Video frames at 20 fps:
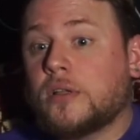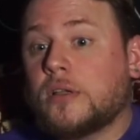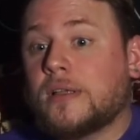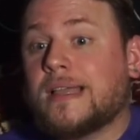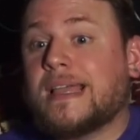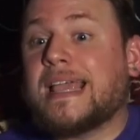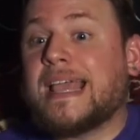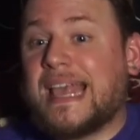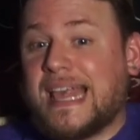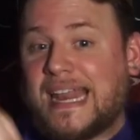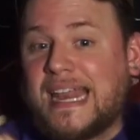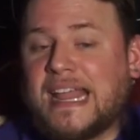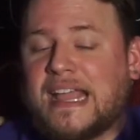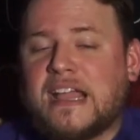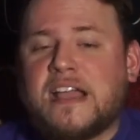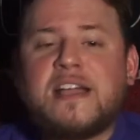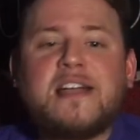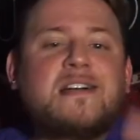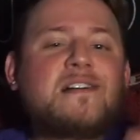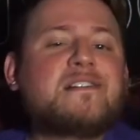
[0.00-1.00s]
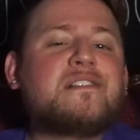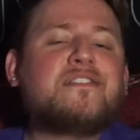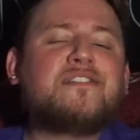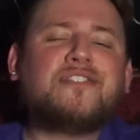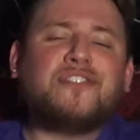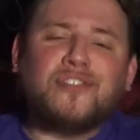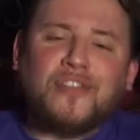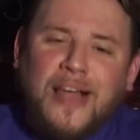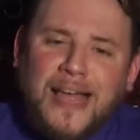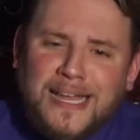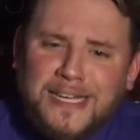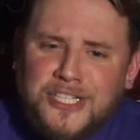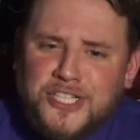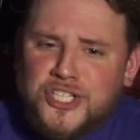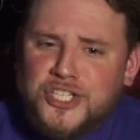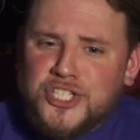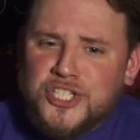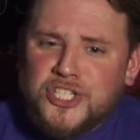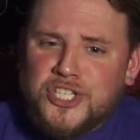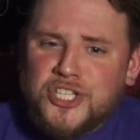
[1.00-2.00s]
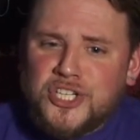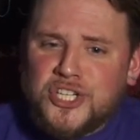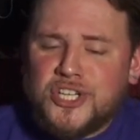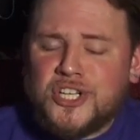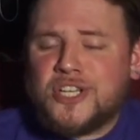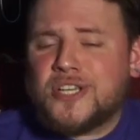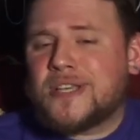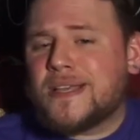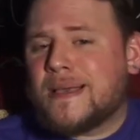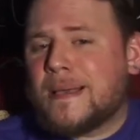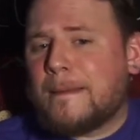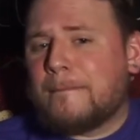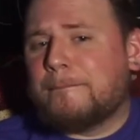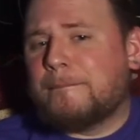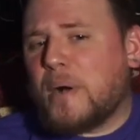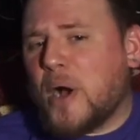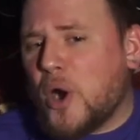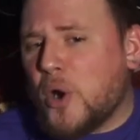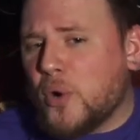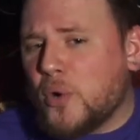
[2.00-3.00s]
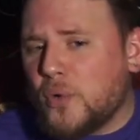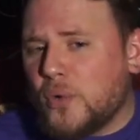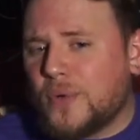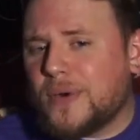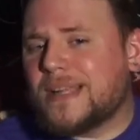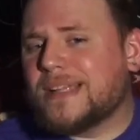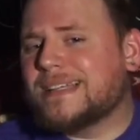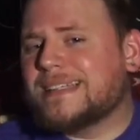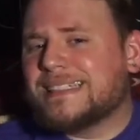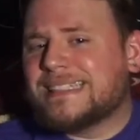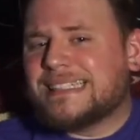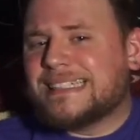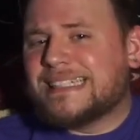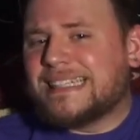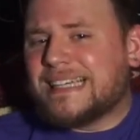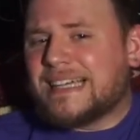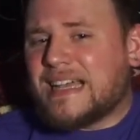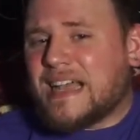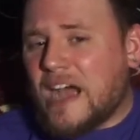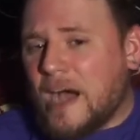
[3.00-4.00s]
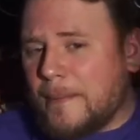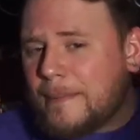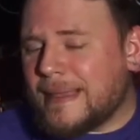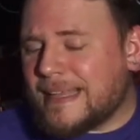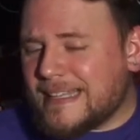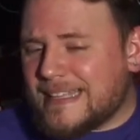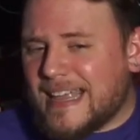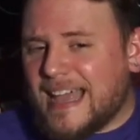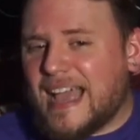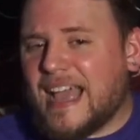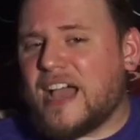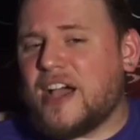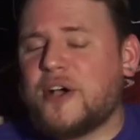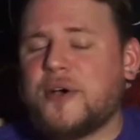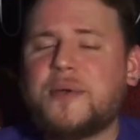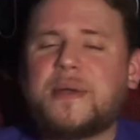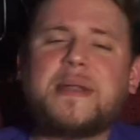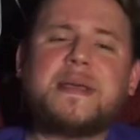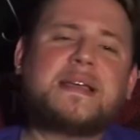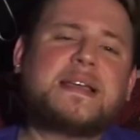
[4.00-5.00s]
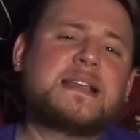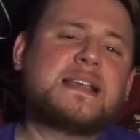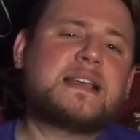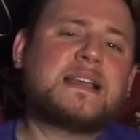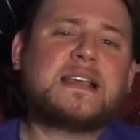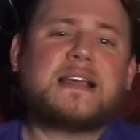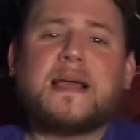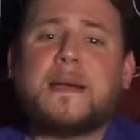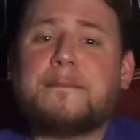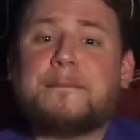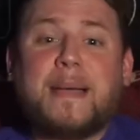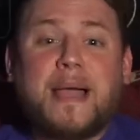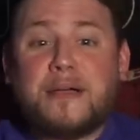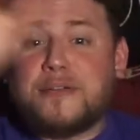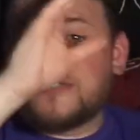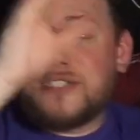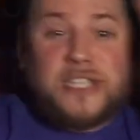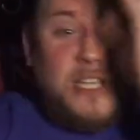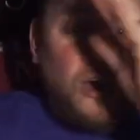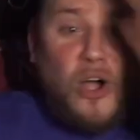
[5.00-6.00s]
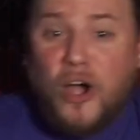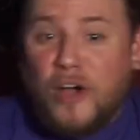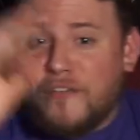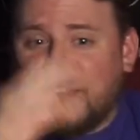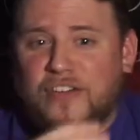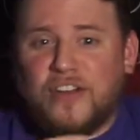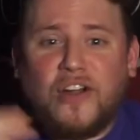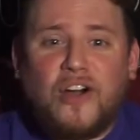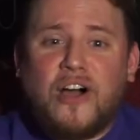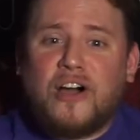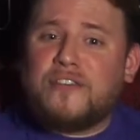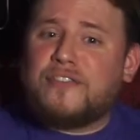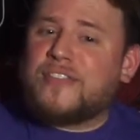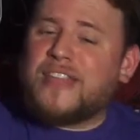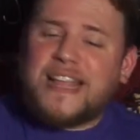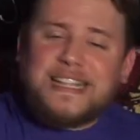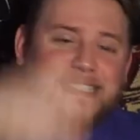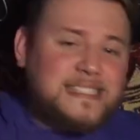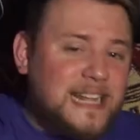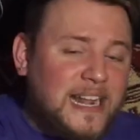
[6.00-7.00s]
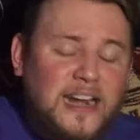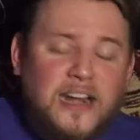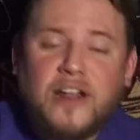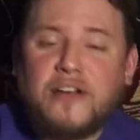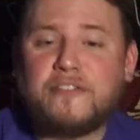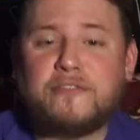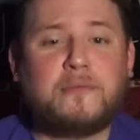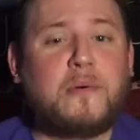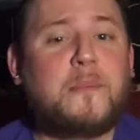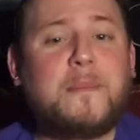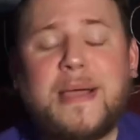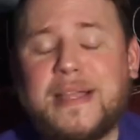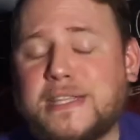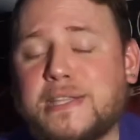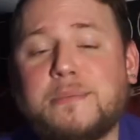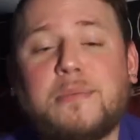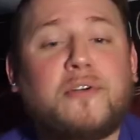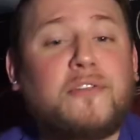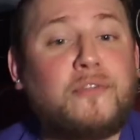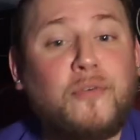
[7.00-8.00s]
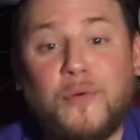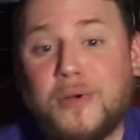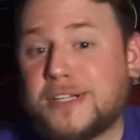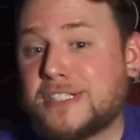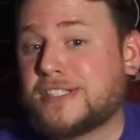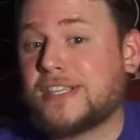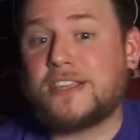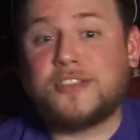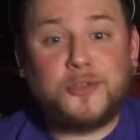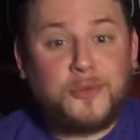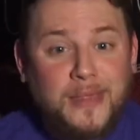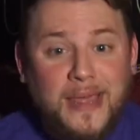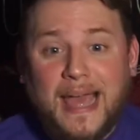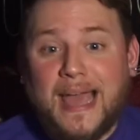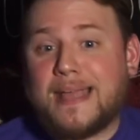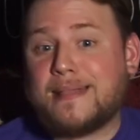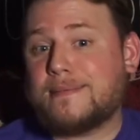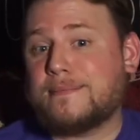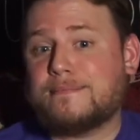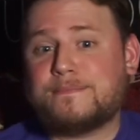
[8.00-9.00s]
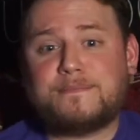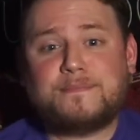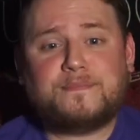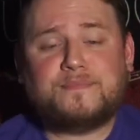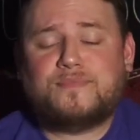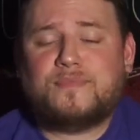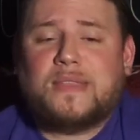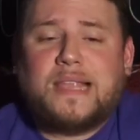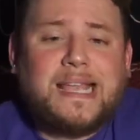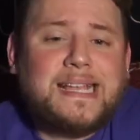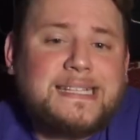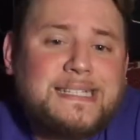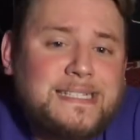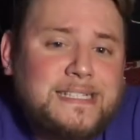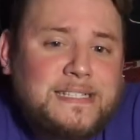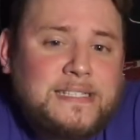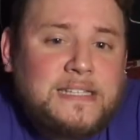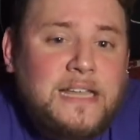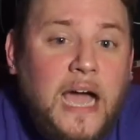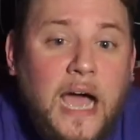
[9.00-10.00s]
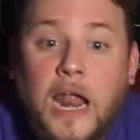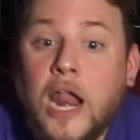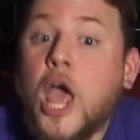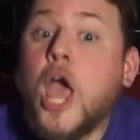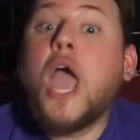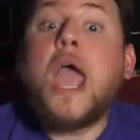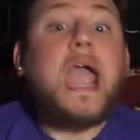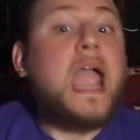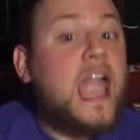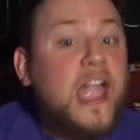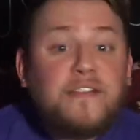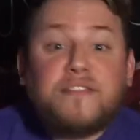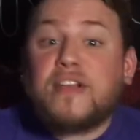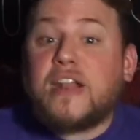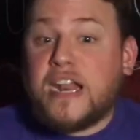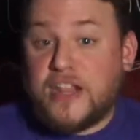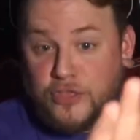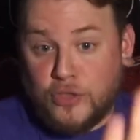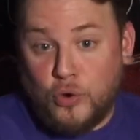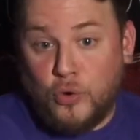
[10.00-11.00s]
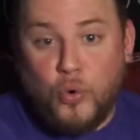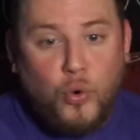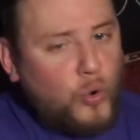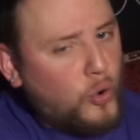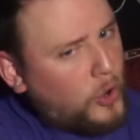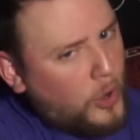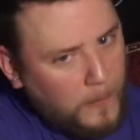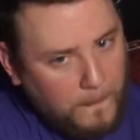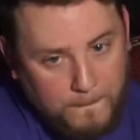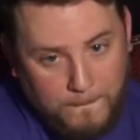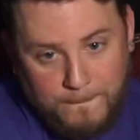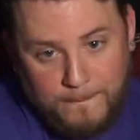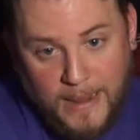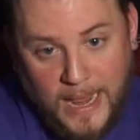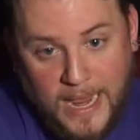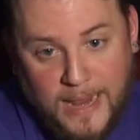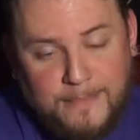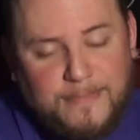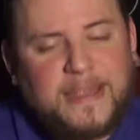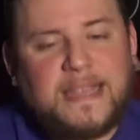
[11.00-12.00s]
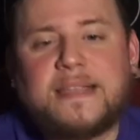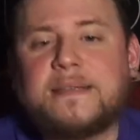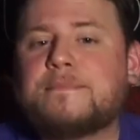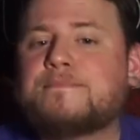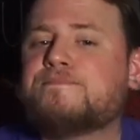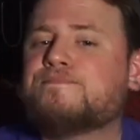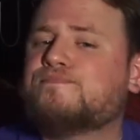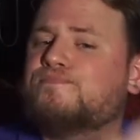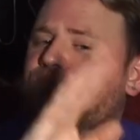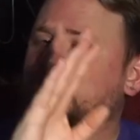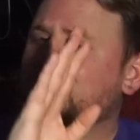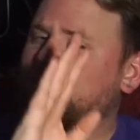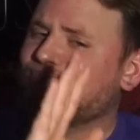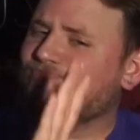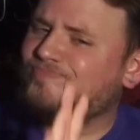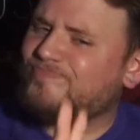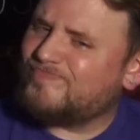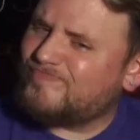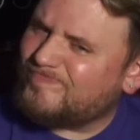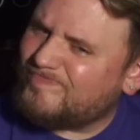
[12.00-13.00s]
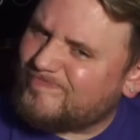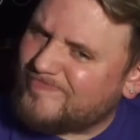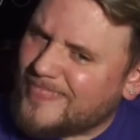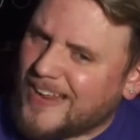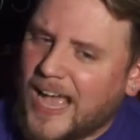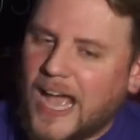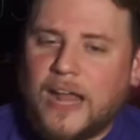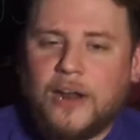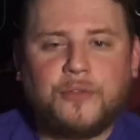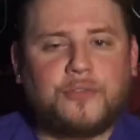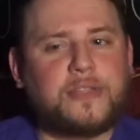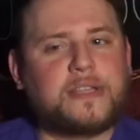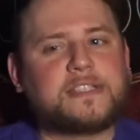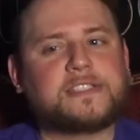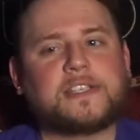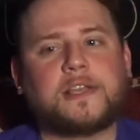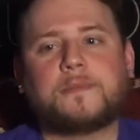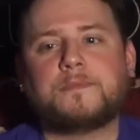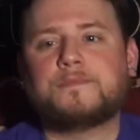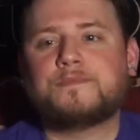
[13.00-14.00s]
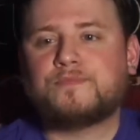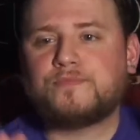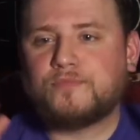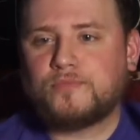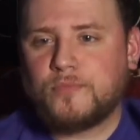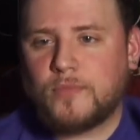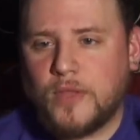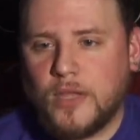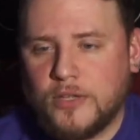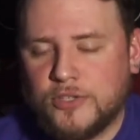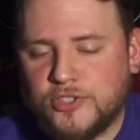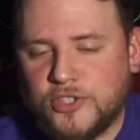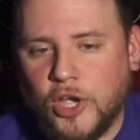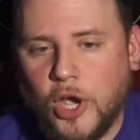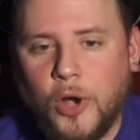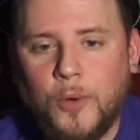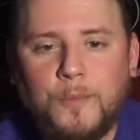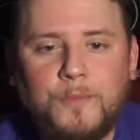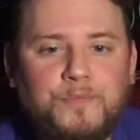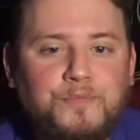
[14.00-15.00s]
hitting flesh, bone coming down, bouncing off and off. That's not enough momentum or force to do that. It's just not. If it hit the corner, maybe. I don't think so. So,